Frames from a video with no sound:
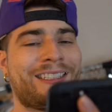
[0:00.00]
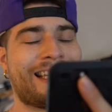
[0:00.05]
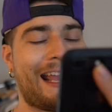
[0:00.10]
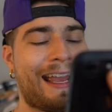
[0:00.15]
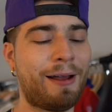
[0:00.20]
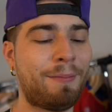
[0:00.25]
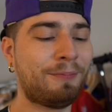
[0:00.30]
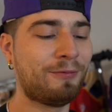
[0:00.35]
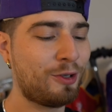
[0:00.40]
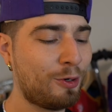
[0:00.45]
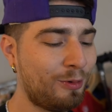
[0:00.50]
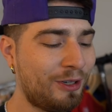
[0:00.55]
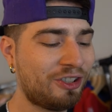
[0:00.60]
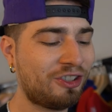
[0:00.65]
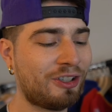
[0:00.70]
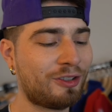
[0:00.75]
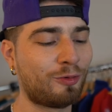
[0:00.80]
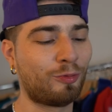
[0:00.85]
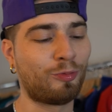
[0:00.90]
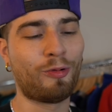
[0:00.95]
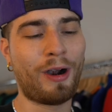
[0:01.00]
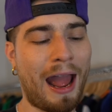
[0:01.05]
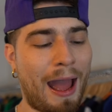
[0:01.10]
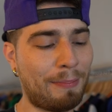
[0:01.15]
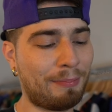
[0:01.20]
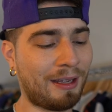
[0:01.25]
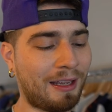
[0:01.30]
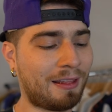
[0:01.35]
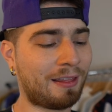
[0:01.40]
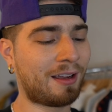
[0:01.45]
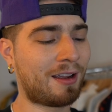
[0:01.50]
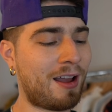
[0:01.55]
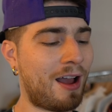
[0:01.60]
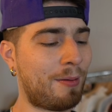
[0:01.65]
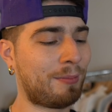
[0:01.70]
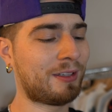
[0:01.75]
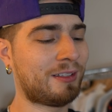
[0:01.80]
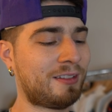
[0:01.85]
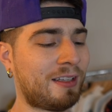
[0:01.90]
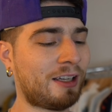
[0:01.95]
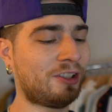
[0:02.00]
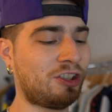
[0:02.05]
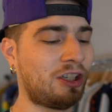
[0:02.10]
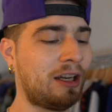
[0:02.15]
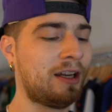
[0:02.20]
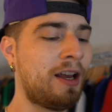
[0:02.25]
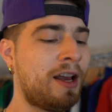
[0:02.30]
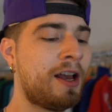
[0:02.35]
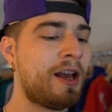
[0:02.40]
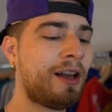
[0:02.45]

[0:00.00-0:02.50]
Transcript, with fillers: Damn, dude is just rapping in the comment section.